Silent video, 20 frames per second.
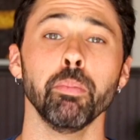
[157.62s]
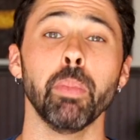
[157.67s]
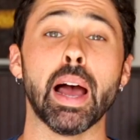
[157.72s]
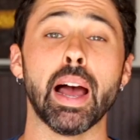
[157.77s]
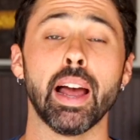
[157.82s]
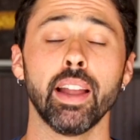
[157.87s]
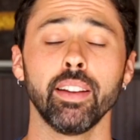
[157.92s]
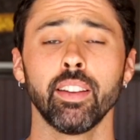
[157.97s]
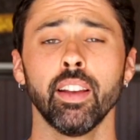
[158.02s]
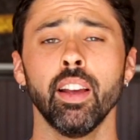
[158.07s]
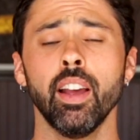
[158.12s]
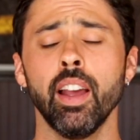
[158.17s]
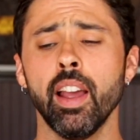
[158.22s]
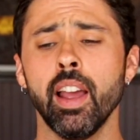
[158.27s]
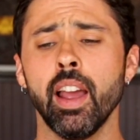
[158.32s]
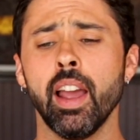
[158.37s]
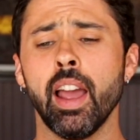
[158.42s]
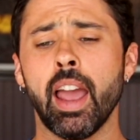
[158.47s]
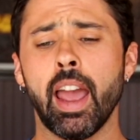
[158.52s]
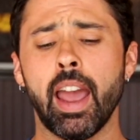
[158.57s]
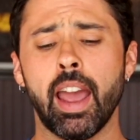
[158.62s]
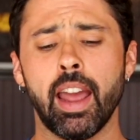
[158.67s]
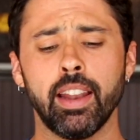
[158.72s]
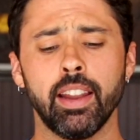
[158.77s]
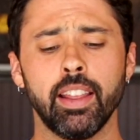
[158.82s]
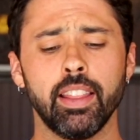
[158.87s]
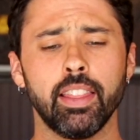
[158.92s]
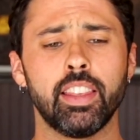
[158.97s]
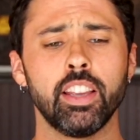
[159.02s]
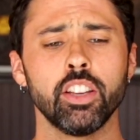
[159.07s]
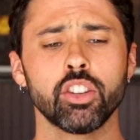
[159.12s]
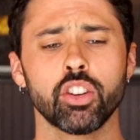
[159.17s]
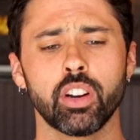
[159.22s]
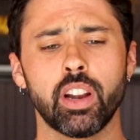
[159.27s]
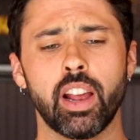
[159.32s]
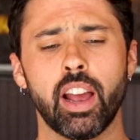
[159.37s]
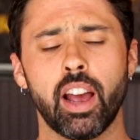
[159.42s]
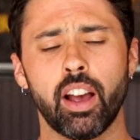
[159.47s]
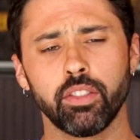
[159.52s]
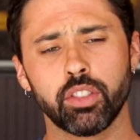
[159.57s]
mat. And these are
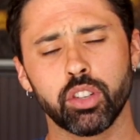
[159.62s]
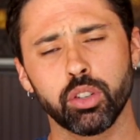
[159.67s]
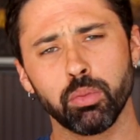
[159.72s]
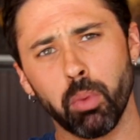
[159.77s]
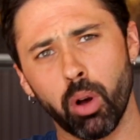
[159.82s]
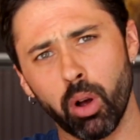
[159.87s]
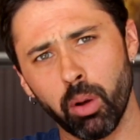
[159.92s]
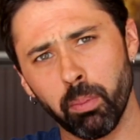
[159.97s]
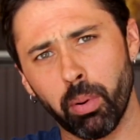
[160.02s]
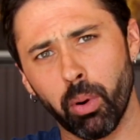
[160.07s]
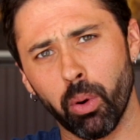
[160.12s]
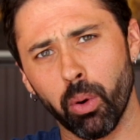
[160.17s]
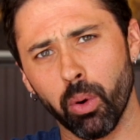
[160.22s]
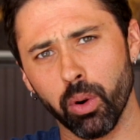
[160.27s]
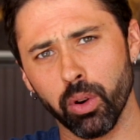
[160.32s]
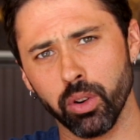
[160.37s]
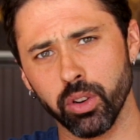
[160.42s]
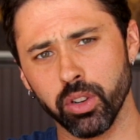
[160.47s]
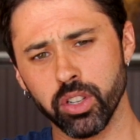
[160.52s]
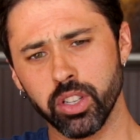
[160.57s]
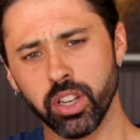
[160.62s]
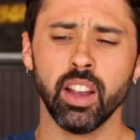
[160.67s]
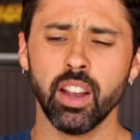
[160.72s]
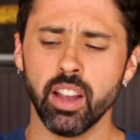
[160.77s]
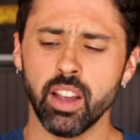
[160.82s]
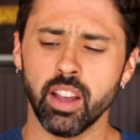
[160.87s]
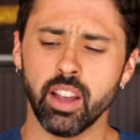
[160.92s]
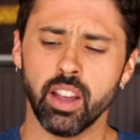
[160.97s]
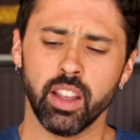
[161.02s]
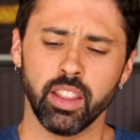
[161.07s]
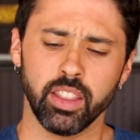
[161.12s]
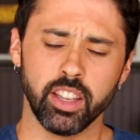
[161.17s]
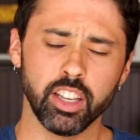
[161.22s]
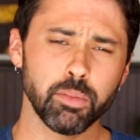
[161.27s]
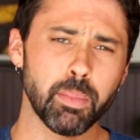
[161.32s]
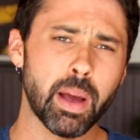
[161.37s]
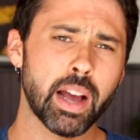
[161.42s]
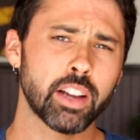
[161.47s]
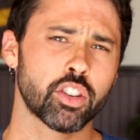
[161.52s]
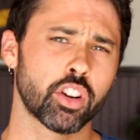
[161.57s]
gonna have small pores. These
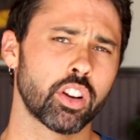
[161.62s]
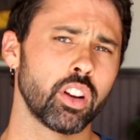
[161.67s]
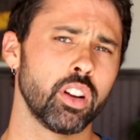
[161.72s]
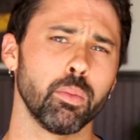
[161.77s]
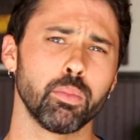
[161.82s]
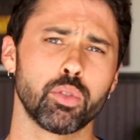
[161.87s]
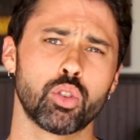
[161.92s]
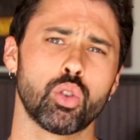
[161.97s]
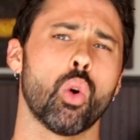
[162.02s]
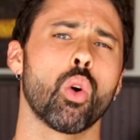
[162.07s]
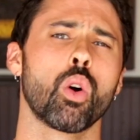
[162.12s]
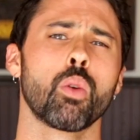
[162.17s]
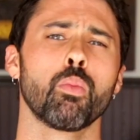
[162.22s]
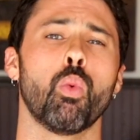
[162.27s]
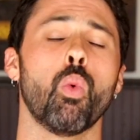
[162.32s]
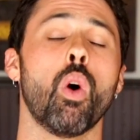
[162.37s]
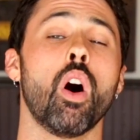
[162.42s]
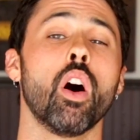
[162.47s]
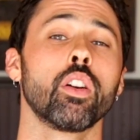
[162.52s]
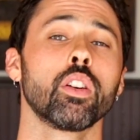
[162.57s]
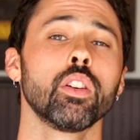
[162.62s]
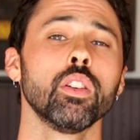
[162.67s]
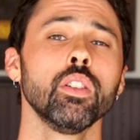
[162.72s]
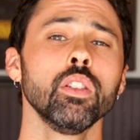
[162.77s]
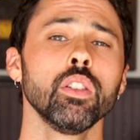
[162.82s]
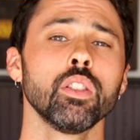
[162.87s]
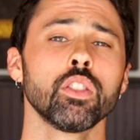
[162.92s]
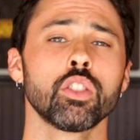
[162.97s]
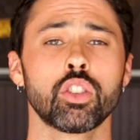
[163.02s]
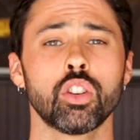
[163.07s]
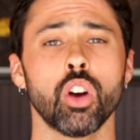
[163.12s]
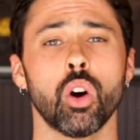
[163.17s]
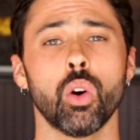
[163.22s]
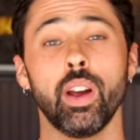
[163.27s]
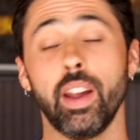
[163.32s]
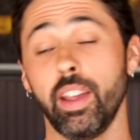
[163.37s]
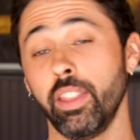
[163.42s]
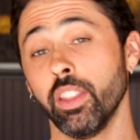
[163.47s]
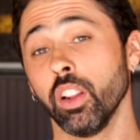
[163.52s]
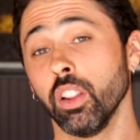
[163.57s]
mats are gonna absorb water, so
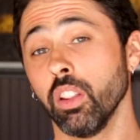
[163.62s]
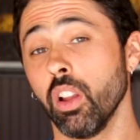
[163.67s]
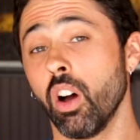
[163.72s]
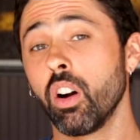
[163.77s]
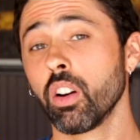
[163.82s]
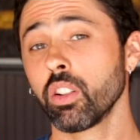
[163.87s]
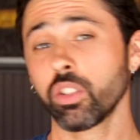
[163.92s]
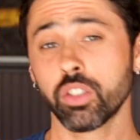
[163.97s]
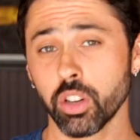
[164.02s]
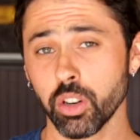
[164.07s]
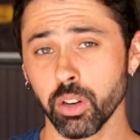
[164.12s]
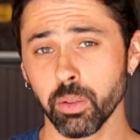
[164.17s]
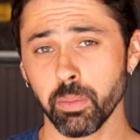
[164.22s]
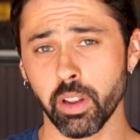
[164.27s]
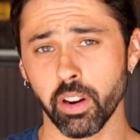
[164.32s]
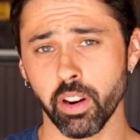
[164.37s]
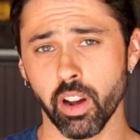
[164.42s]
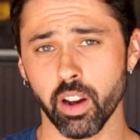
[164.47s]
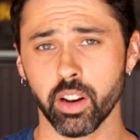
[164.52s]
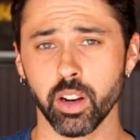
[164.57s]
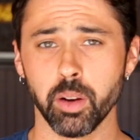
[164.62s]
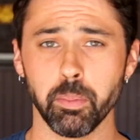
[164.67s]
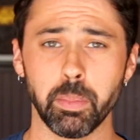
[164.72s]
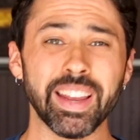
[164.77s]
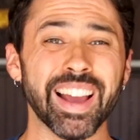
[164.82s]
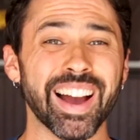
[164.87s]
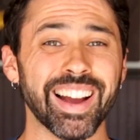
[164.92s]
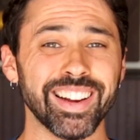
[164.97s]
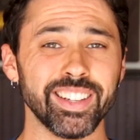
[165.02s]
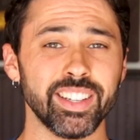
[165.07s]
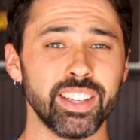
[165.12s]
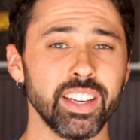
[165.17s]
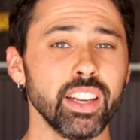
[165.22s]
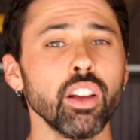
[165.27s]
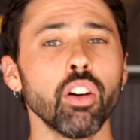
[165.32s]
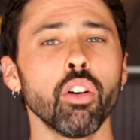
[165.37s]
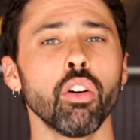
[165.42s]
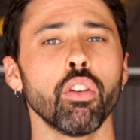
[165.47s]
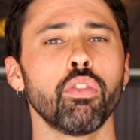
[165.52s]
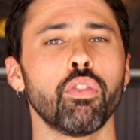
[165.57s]
in the long term, they're not gonna be
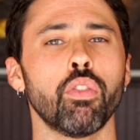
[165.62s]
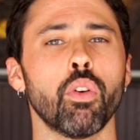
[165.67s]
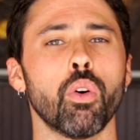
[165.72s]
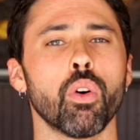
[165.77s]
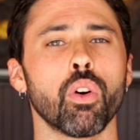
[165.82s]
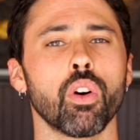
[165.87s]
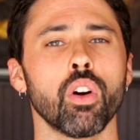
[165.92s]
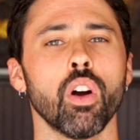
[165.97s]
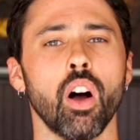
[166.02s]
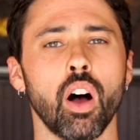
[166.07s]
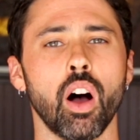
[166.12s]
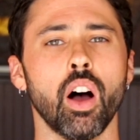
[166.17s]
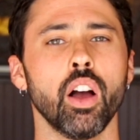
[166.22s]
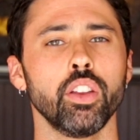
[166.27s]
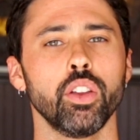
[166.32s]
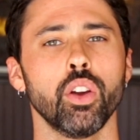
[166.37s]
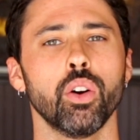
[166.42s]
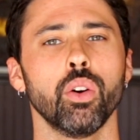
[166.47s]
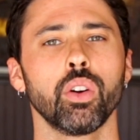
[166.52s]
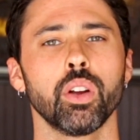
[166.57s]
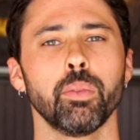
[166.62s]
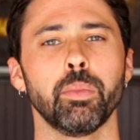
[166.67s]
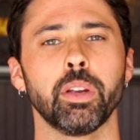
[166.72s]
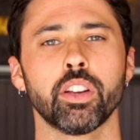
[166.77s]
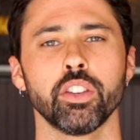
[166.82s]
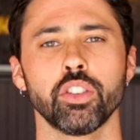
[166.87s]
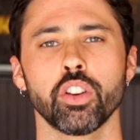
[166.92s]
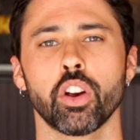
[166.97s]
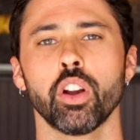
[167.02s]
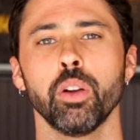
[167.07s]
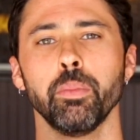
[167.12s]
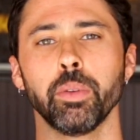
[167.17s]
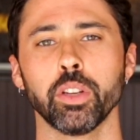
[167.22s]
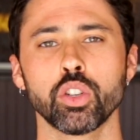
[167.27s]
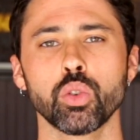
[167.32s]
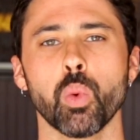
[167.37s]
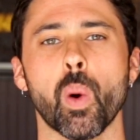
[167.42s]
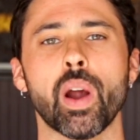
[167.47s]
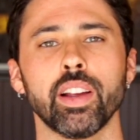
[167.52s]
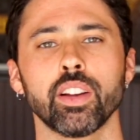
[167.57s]
ideal for hot yoga because you're gonna be
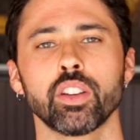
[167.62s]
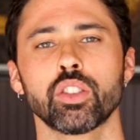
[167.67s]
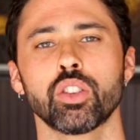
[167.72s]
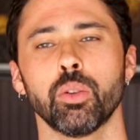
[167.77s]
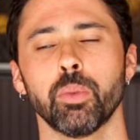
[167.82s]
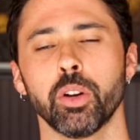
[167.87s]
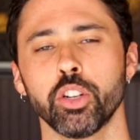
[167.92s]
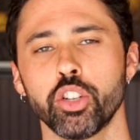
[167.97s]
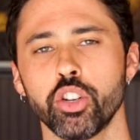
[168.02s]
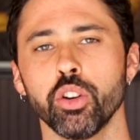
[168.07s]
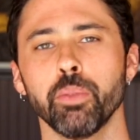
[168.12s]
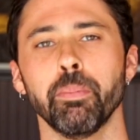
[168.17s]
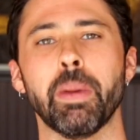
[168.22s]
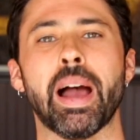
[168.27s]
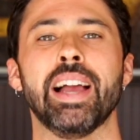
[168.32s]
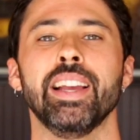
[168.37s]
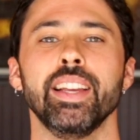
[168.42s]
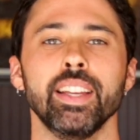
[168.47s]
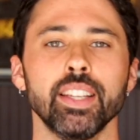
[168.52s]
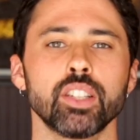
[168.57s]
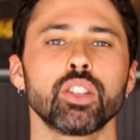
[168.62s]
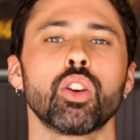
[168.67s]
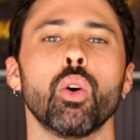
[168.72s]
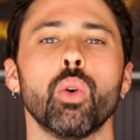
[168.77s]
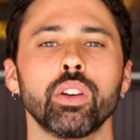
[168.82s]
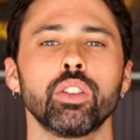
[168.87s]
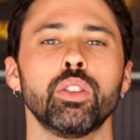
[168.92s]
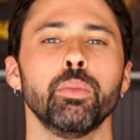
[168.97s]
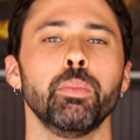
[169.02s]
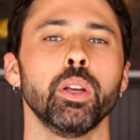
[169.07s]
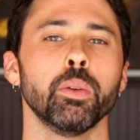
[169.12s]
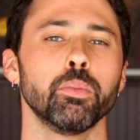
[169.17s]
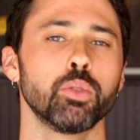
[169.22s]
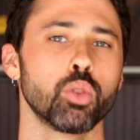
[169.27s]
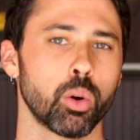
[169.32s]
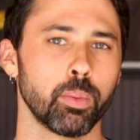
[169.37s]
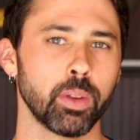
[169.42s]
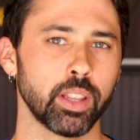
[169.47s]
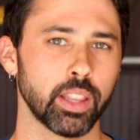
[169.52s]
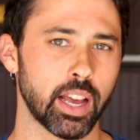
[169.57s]
sweating so much and your mat is going to be
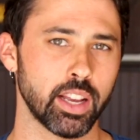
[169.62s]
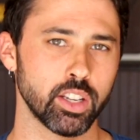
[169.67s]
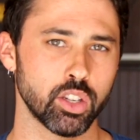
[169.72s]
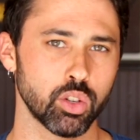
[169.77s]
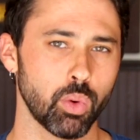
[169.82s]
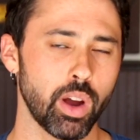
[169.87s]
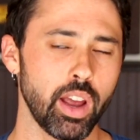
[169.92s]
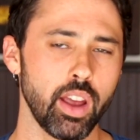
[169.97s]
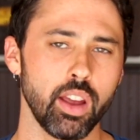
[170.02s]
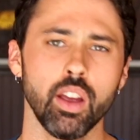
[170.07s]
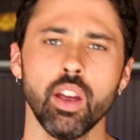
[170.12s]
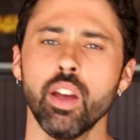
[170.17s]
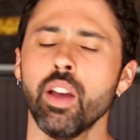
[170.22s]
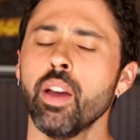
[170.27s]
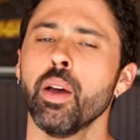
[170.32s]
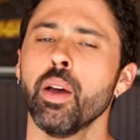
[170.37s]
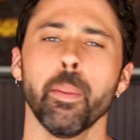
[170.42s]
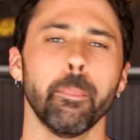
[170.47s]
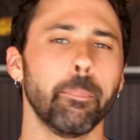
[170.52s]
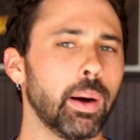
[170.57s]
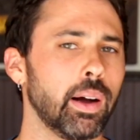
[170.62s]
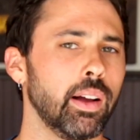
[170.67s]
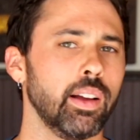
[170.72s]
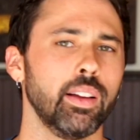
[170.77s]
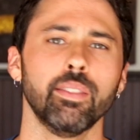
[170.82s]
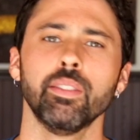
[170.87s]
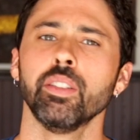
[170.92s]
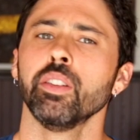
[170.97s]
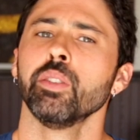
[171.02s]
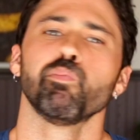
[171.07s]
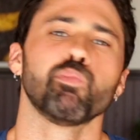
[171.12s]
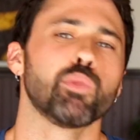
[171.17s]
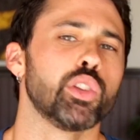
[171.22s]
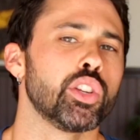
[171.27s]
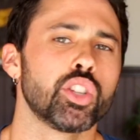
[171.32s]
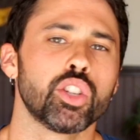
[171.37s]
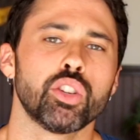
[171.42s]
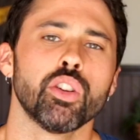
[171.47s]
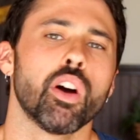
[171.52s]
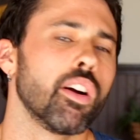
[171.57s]
absorbing that sweat. But to
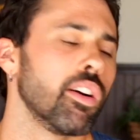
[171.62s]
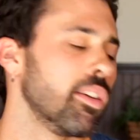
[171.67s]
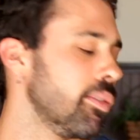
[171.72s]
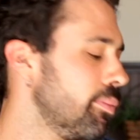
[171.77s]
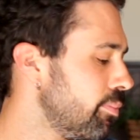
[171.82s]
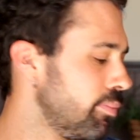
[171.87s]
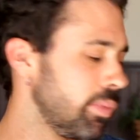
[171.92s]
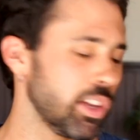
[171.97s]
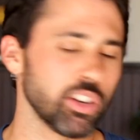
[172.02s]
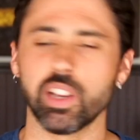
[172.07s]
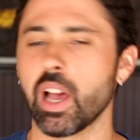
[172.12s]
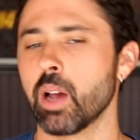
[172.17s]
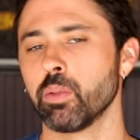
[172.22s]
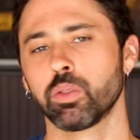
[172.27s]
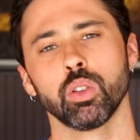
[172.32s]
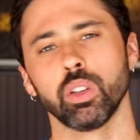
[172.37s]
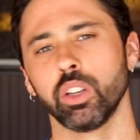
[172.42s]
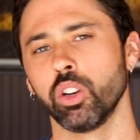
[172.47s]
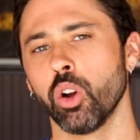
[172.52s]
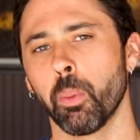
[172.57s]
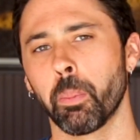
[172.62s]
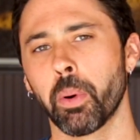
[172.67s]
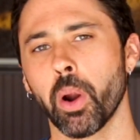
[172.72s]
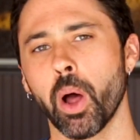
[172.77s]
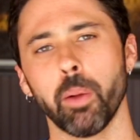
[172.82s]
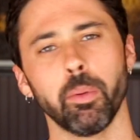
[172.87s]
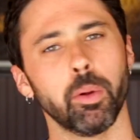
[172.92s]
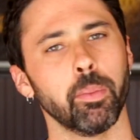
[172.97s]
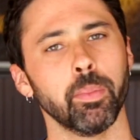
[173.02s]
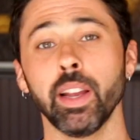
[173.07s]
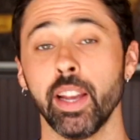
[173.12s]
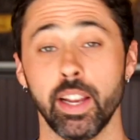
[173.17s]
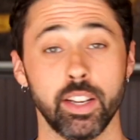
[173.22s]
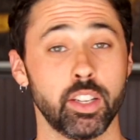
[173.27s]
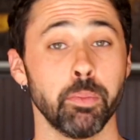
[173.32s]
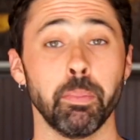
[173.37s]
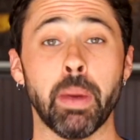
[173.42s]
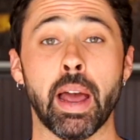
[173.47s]
start, there's absolutely no problem. It's a